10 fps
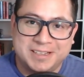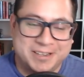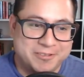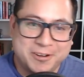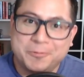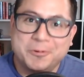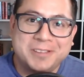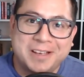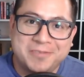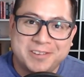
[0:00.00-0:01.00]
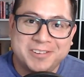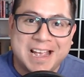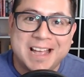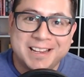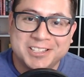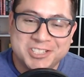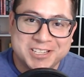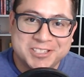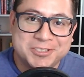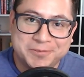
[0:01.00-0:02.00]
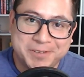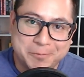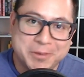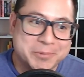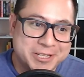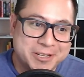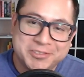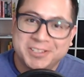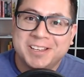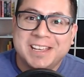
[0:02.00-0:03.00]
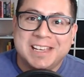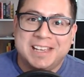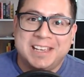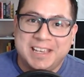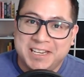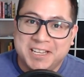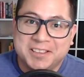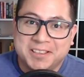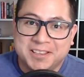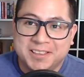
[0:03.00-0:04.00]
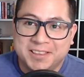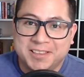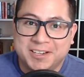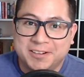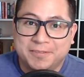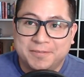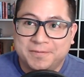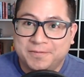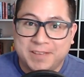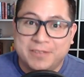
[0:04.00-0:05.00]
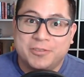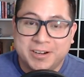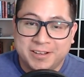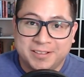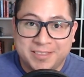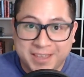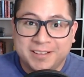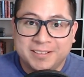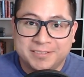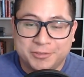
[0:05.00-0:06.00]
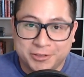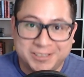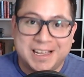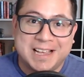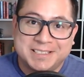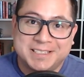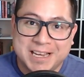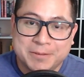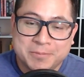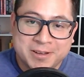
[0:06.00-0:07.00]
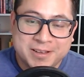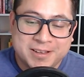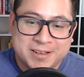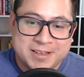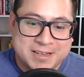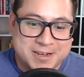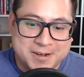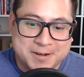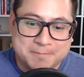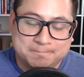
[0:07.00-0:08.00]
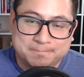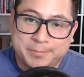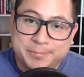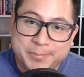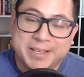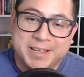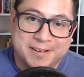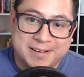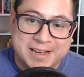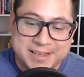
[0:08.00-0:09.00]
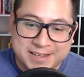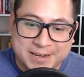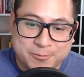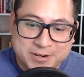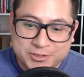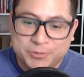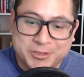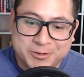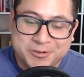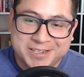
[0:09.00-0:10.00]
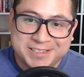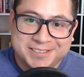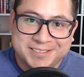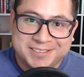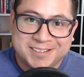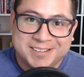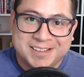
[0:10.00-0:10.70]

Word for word: around the world have ever had the chance to film themselves eating their favorite thing for the last time. Um, but yeah, I, I wanted to record this